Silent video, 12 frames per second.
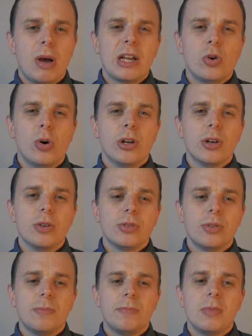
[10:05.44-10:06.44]
my
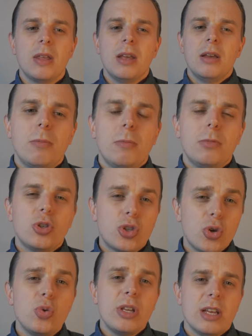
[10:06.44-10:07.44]
KOIOs.
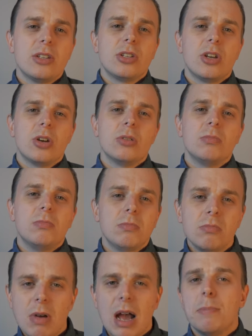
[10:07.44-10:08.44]
2 years ago,
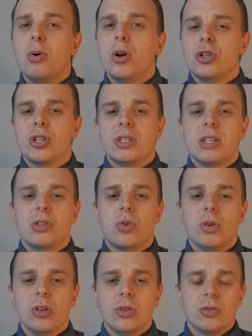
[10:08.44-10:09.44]
I purchased these
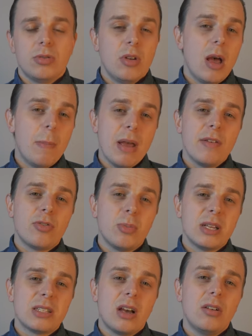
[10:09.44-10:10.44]
KOIOs, a pair for
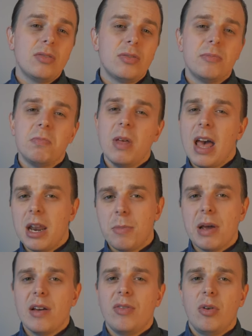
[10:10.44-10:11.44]
myself and a
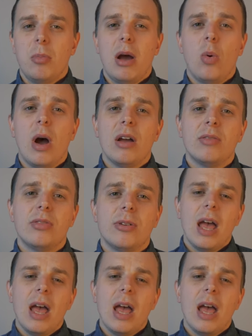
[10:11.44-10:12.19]
pair for my wife.